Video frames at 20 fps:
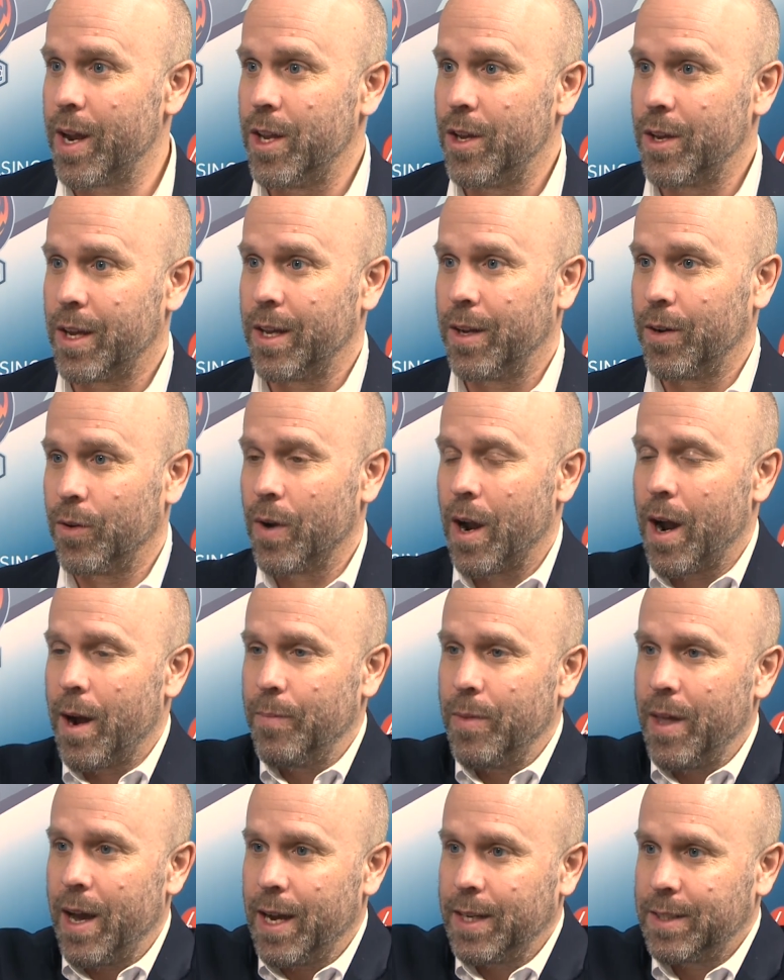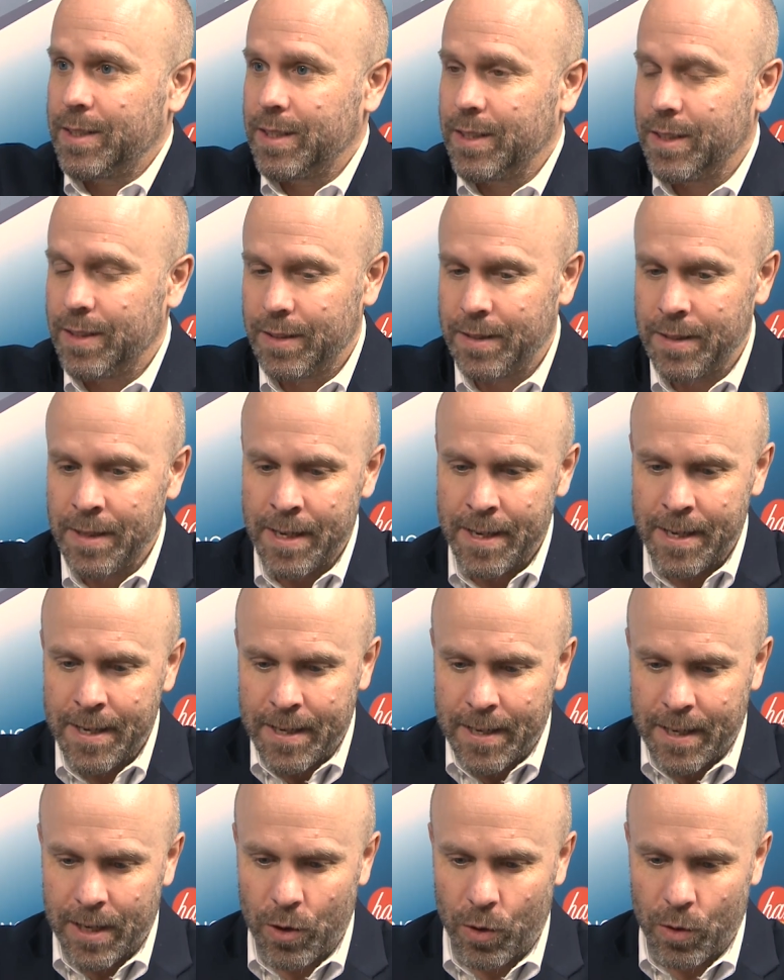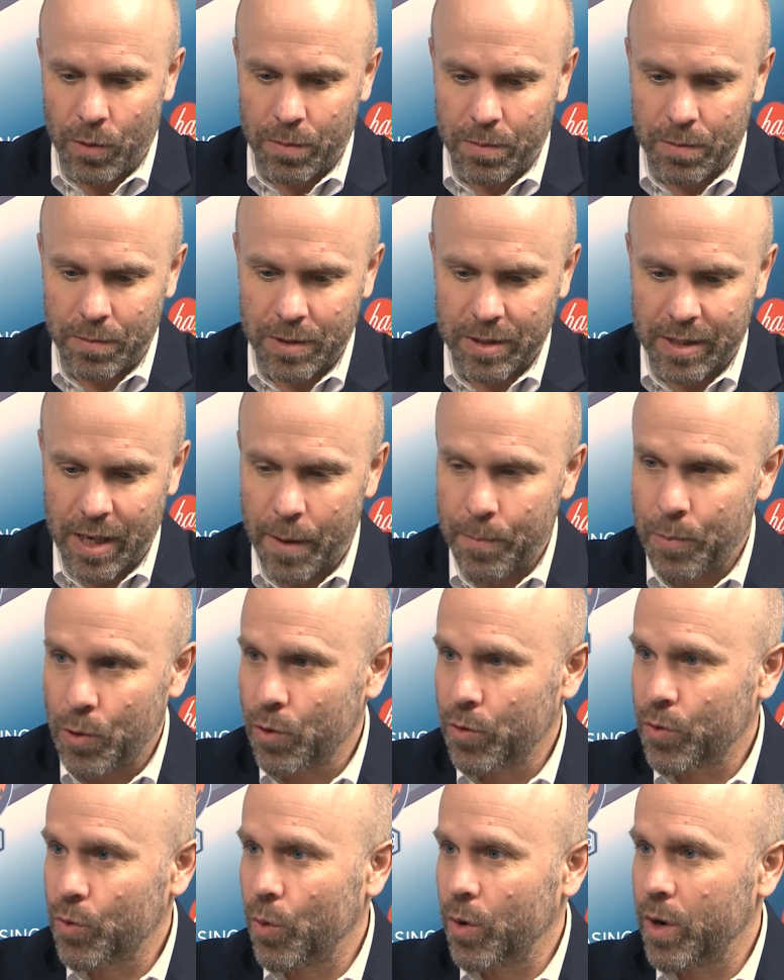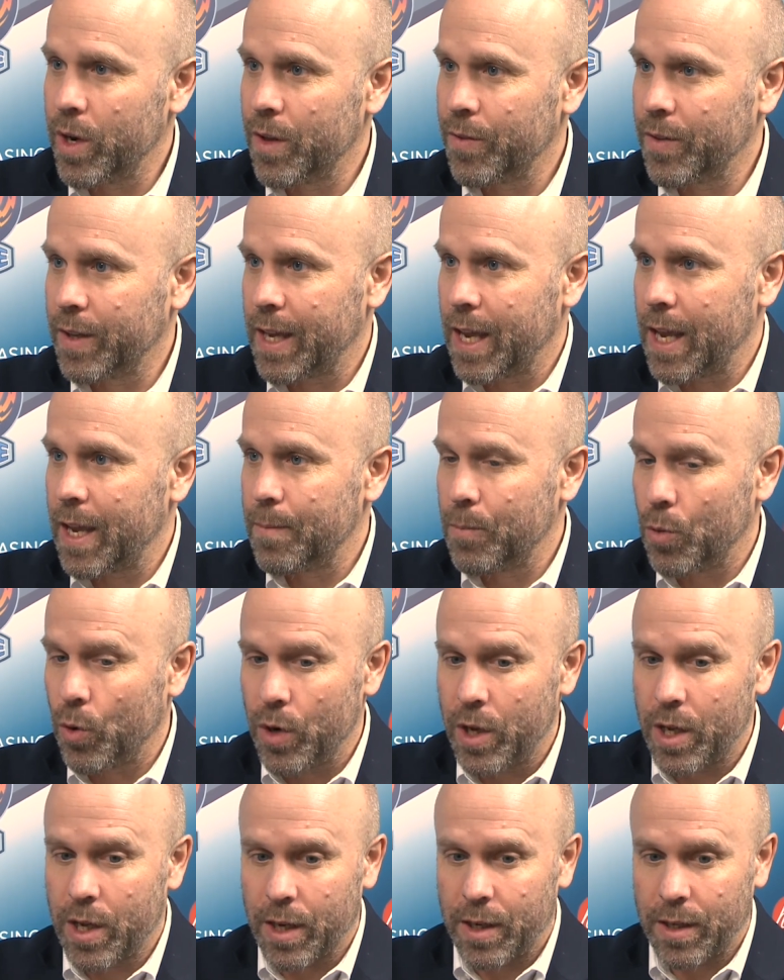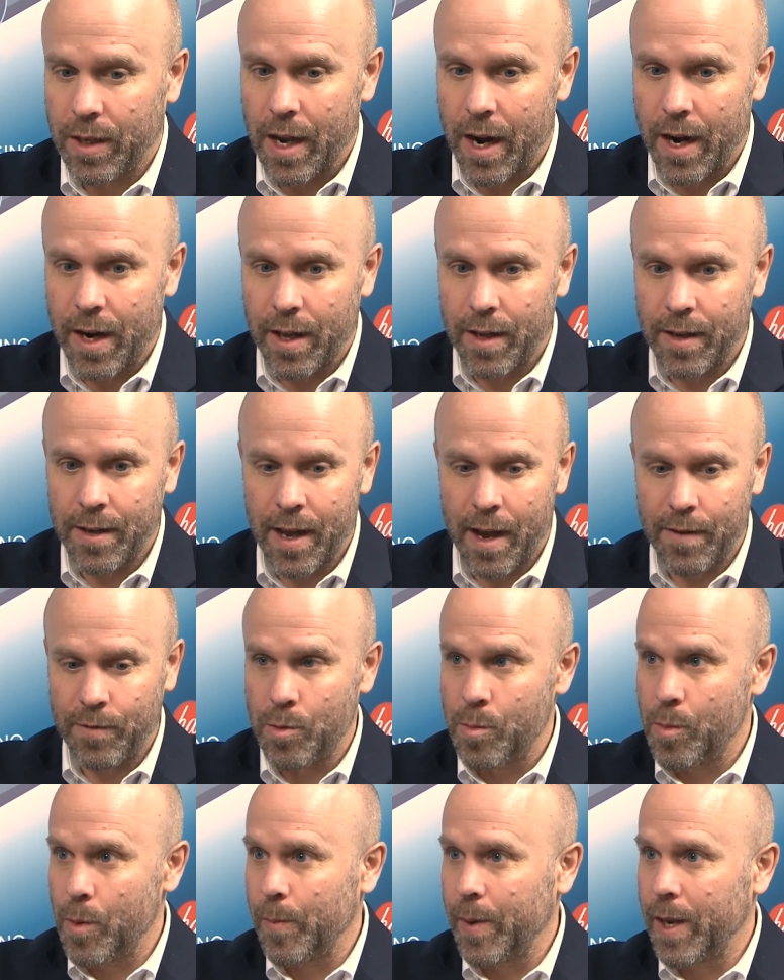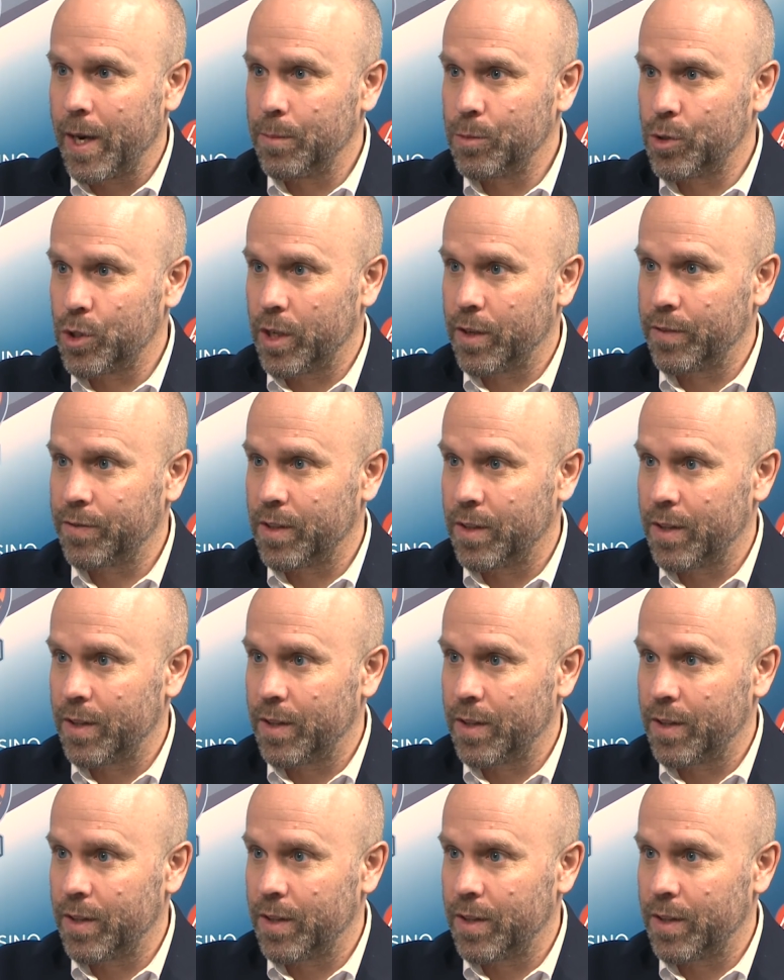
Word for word: You can grab that and you know, stamp your authority on the game or you can kind of have a momentum shift.